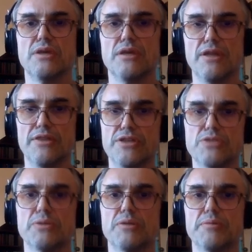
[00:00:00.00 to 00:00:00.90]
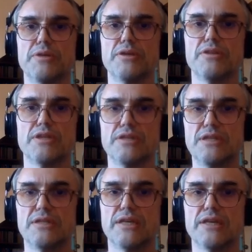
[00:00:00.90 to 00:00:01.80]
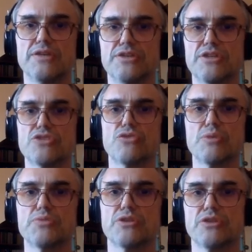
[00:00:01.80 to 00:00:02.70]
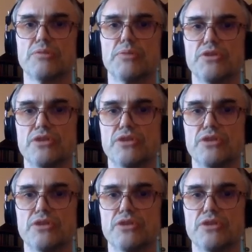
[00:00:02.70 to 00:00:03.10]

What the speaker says: And this will be the detailed description, the body